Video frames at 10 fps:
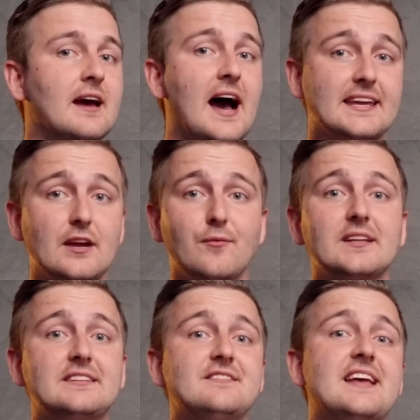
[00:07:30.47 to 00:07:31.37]
I get
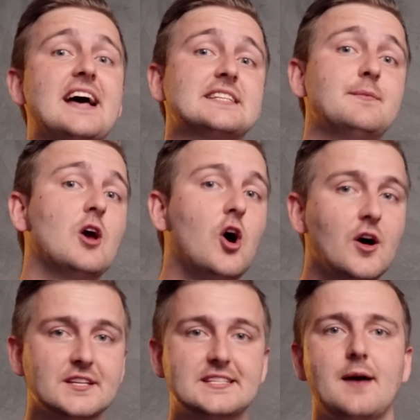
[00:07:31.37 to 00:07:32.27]
relatives asking me
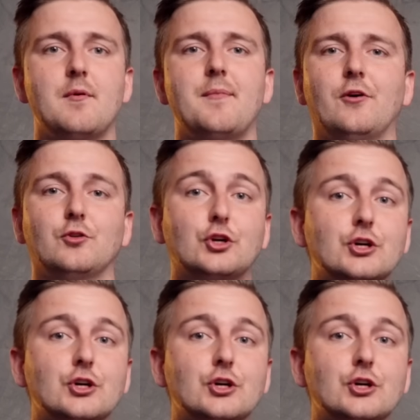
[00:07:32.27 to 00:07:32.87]
all the time about